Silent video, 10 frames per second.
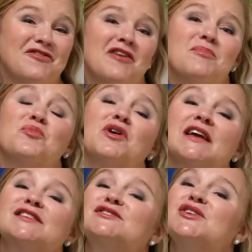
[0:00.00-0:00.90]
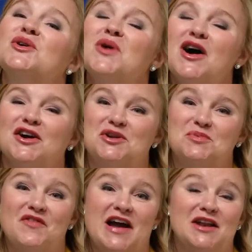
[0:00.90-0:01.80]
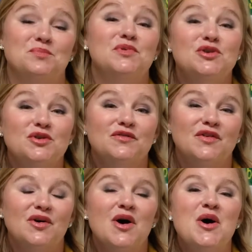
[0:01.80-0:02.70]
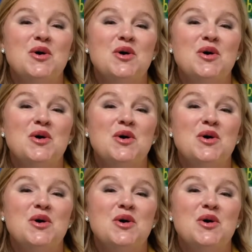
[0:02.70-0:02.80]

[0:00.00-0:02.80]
have been working so hard to provide a beautiful,